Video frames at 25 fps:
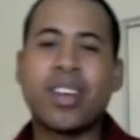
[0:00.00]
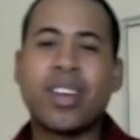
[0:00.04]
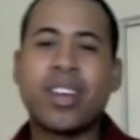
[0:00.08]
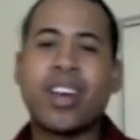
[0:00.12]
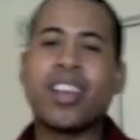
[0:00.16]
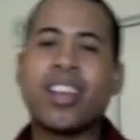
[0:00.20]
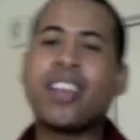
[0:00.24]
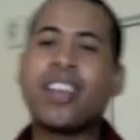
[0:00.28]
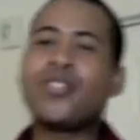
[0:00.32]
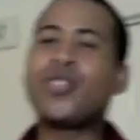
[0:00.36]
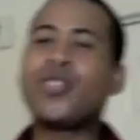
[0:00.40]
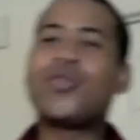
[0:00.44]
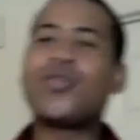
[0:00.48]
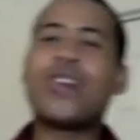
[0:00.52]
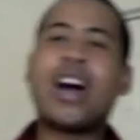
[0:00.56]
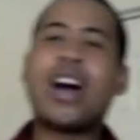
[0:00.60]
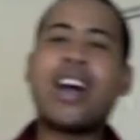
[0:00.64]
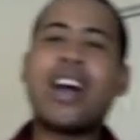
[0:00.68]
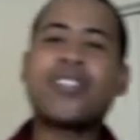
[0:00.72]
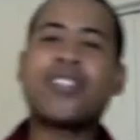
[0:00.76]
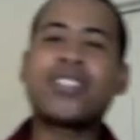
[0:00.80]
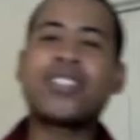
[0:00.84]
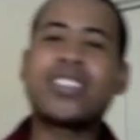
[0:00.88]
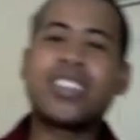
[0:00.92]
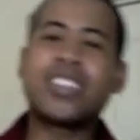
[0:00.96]
A level
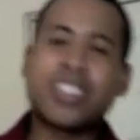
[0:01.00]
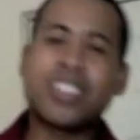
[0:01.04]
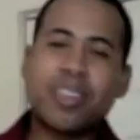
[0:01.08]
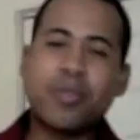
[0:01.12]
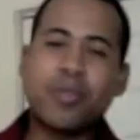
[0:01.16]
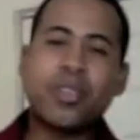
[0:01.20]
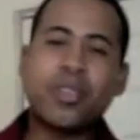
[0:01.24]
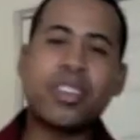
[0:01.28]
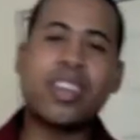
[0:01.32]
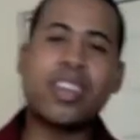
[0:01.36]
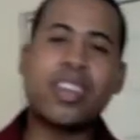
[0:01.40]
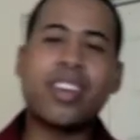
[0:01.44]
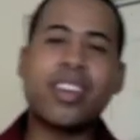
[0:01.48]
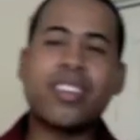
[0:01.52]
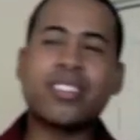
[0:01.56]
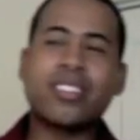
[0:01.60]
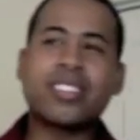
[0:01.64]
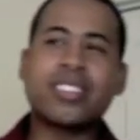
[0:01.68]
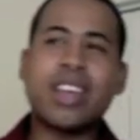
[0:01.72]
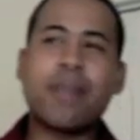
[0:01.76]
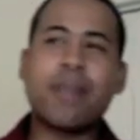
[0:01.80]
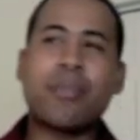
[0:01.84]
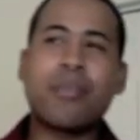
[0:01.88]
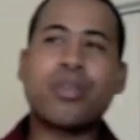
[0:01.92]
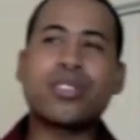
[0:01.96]
5 communicator is
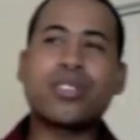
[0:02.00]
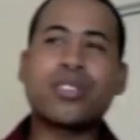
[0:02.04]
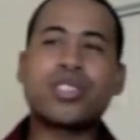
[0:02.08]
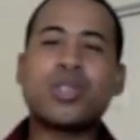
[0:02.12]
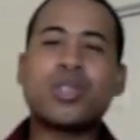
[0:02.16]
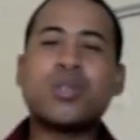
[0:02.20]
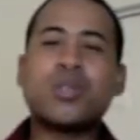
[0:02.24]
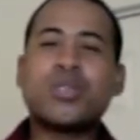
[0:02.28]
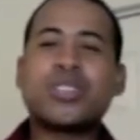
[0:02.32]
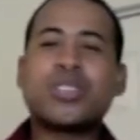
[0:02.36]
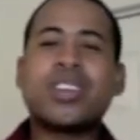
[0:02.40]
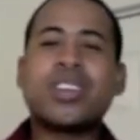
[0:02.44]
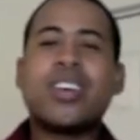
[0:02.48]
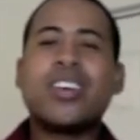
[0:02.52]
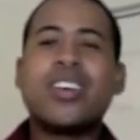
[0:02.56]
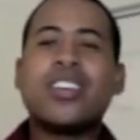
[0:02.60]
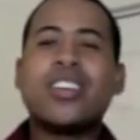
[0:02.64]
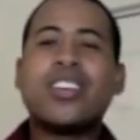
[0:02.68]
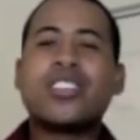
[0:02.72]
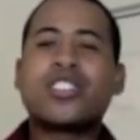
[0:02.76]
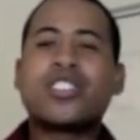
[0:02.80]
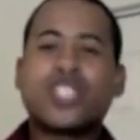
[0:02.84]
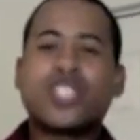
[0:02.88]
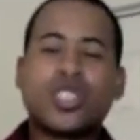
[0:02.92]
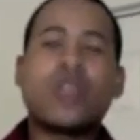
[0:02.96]
that person who's
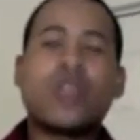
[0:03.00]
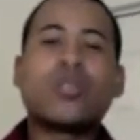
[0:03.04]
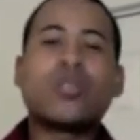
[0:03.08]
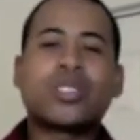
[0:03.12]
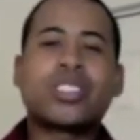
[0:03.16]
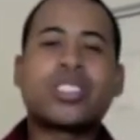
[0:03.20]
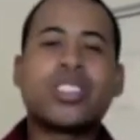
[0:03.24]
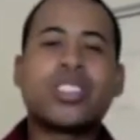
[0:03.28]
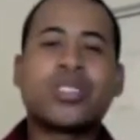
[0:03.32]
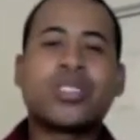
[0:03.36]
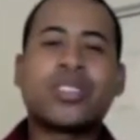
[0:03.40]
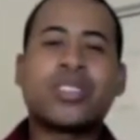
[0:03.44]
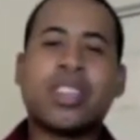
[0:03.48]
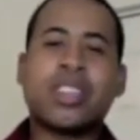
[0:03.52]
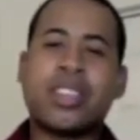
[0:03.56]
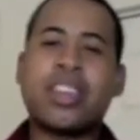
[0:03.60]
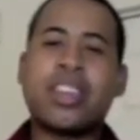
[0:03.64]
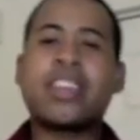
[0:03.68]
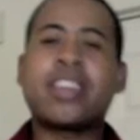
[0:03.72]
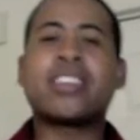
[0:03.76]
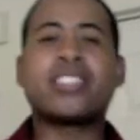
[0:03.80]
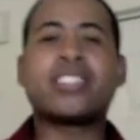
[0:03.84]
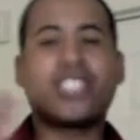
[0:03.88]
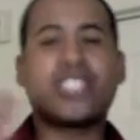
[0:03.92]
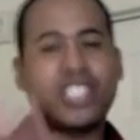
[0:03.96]
so skilled that they
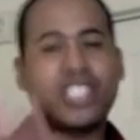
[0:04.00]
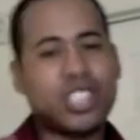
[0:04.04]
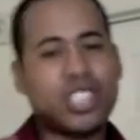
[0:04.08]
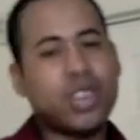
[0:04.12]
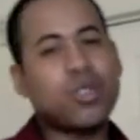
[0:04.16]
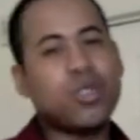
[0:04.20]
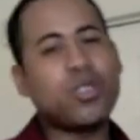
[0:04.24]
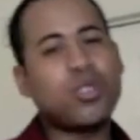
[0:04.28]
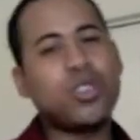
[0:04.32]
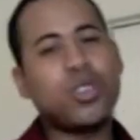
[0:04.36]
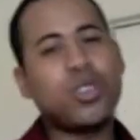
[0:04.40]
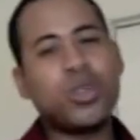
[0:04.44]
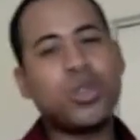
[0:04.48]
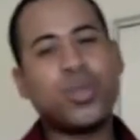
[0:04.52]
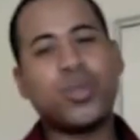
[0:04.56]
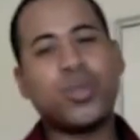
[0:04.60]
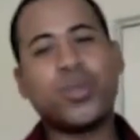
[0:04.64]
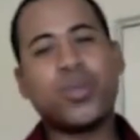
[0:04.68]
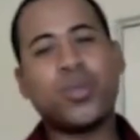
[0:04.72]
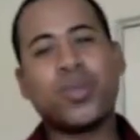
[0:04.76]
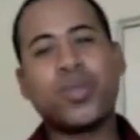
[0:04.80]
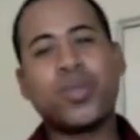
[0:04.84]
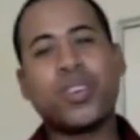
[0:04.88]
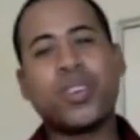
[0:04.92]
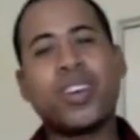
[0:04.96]
can sell
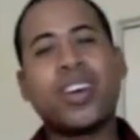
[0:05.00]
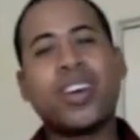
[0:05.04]
you